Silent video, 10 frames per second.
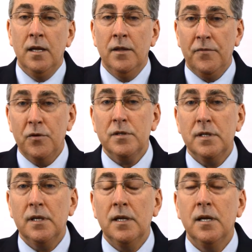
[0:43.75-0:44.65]
The first
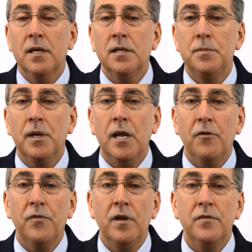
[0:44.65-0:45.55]
thing to be
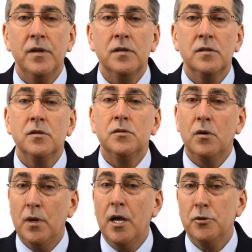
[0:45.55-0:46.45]
careful of is
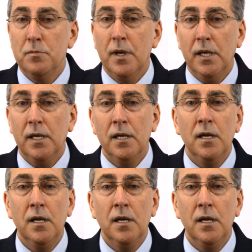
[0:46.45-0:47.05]
don't hide your money.